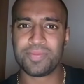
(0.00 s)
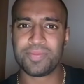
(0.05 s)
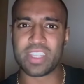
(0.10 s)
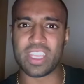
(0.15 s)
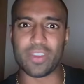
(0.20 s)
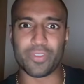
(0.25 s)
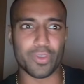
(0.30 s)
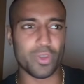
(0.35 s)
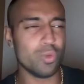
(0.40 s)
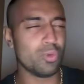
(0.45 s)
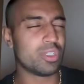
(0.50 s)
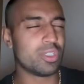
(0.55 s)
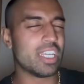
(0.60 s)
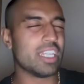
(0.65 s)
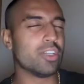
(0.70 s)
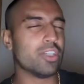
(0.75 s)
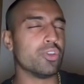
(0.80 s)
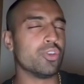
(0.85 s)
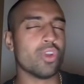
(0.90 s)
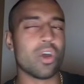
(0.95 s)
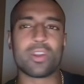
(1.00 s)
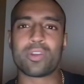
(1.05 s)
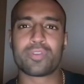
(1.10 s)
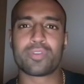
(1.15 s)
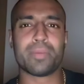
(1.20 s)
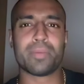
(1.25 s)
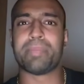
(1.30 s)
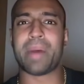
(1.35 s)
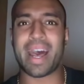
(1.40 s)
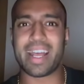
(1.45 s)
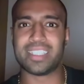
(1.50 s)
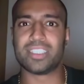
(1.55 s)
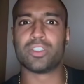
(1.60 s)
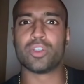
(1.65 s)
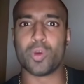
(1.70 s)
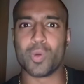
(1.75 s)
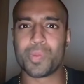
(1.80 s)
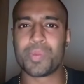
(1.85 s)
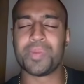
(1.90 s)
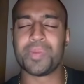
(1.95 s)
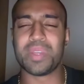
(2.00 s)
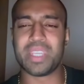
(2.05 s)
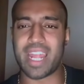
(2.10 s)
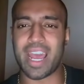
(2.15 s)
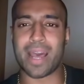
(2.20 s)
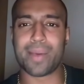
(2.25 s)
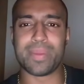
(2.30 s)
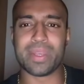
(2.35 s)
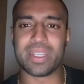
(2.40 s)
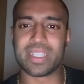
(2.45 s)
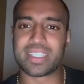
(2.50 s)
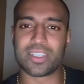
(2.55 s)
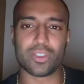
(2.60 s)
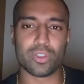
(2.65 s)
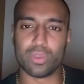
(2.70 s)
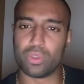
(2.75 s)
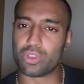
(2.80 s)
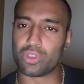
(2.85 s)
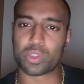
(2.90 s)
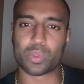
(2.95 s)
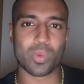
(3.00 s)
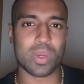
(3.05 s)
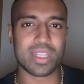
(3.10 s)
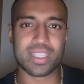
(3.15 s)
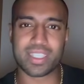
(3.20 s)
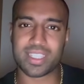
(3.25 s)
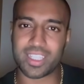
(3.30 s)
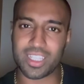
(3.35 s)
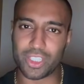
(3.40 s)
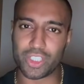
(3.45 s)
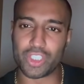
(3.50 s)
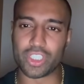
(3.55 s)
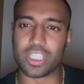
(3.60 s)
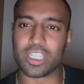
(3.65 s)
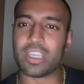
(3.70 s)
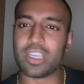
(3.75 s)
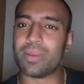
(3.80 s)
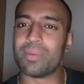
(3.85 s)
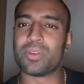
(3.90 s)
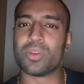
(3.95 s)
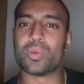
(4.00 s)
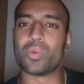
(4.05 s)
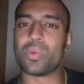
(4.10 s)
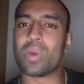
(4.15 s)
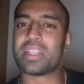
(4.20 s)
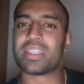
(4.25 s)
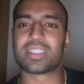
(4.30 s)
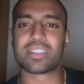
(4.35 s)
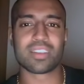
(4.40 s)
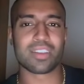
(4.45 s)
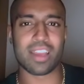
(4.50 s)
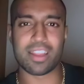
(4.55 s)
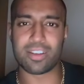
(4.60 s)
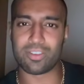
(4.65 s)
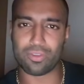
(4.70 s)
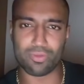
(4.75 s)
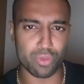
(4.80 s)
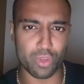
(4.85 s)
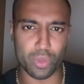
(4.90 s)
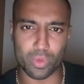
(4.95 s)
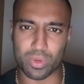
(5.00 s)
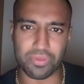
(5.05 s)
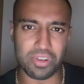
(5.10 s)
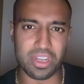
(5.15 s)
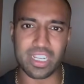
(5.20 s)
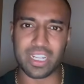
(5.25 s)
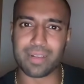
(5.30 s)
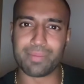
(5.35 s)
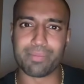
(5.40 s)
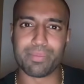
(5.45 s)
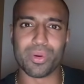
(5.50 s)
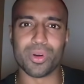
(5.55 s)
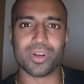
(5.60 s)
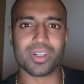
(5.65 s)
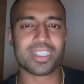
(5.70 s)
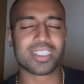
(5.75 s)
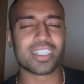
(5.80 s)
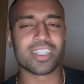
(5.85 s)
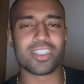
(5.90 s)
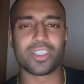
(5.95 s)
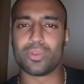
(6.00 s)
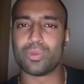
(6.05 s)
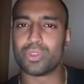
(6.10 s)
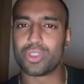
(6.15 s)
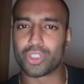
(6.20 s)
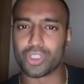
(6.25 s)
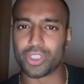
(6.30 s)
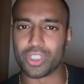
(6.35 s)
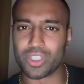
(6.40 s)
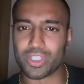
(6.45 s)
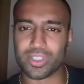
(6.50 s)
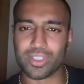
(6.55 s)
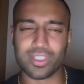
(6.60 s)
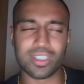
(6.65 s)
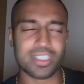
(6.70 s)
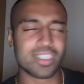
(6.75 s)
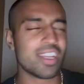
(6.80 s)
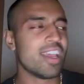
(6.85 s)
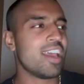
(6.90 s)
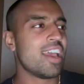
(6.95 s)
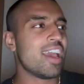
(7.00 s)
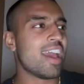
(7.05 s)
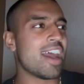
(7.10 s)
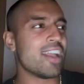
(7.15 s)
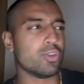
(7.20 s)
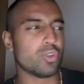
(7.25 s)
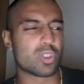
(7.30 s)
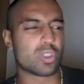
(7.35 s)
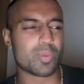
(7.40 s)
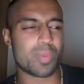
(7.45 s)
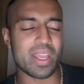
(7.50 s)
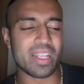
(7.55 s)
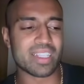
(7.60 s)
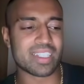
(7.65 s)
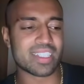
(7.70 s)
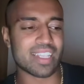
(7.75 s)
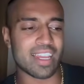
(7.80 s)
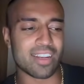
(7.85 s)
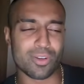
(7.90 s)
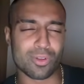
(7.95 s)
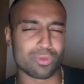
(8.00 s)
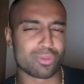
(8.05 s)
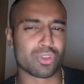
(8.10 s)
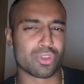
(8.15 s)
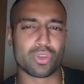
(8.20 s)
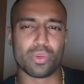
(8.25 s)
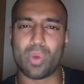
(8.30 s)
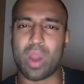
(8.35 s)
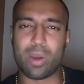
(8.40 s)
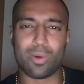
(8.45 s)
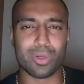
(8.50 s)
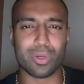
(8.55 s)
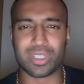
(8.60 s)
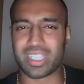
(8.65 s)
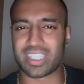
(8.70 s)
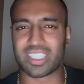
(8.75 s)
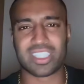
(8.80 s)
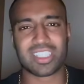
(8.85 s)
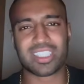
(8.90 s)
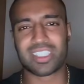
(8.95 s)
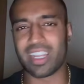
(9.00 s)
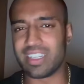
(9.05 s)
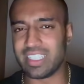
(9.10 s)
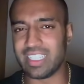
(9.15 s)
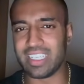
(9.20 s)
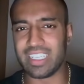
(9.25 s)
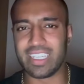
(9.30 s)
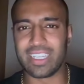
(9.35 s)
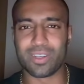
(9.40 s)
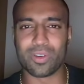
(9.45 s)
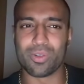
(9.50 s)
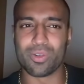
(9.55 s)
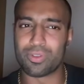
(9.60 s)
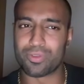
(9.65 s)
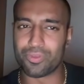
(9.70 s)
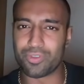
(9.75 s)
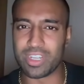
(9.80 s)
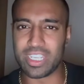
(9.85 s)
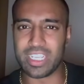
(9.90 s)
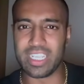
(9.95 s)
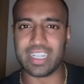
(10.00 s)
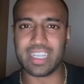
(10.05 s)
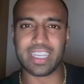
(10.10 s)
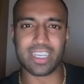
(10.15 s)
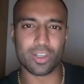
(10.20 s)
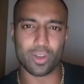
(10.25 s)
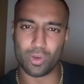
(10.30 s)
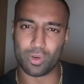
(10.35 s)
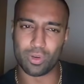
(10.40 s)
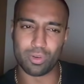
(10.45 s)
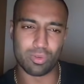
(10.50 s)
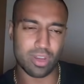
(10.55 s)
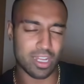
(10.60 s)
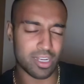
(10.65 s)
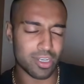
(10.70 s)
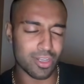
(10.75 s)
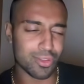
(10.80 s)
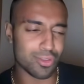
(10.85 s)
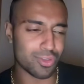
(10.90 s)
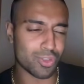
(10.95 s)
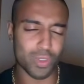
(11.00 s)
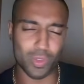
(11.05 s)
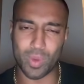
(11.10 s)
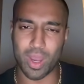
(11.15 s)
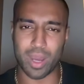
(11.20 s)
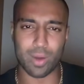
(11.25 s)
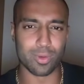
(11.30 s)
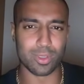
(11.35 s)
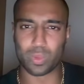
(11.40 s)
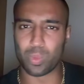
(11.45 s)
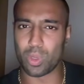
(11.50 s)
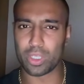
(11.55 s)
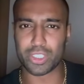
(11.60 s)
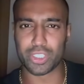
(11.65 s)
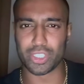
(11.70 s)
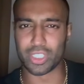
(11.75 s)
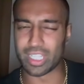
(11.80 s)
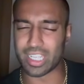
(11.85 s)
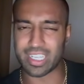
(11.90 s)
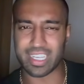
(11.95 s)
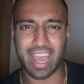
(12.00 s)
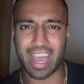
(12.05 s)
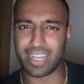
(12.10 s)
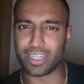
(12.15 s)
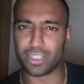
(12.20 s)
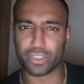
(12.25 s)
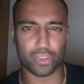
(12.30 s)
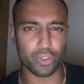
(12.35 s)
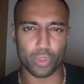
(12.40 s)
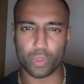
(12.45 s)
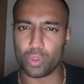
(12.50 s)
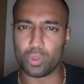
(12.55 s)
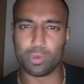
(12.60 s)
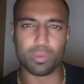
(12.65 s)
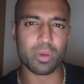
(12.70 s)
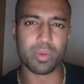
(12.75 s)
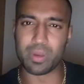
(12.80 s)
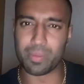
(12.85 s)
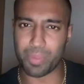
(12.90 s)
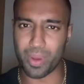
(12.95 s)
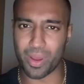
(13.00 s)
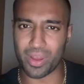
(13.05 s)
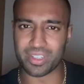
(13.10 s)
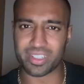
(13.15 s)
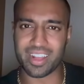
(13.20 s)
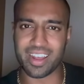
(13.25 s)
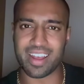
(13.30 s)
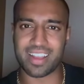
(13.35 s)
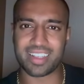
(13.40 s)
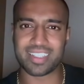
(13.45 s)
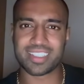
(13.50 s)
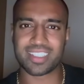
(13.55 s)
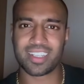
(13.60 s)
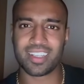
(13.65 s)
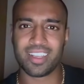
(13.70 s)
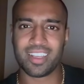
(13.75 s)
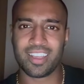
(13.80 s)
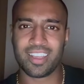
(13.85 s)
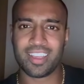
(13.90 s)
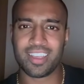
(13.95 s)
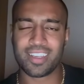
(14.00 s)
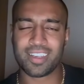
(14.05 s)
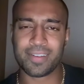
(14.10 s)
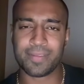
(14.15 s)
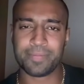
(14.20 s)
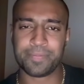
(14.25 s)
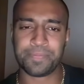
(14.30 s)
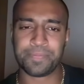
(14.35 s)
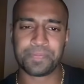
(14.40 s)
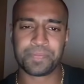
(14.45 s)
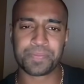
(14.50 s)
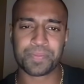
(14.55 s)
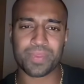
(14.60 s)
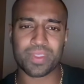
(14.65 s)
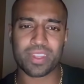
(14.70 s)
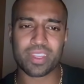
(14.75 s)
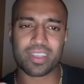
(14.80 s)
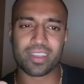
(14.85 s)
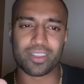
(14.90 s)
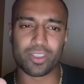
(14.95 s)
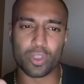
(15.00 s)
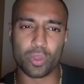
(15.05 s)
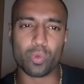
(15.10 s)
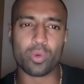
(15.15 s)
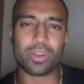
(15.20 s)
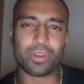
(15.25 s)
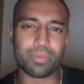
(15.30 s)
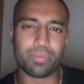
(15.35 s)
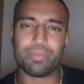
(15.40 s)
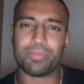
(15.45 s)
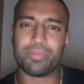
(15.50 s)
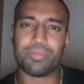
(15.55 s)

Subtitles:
If you did none of the bad dopamine habits and you just went to the gym, you went and you were reading books and you journaled and you spent, 2 hours like studying or reading, or another 2 hours watching like an Andrew Huberman podcast, you would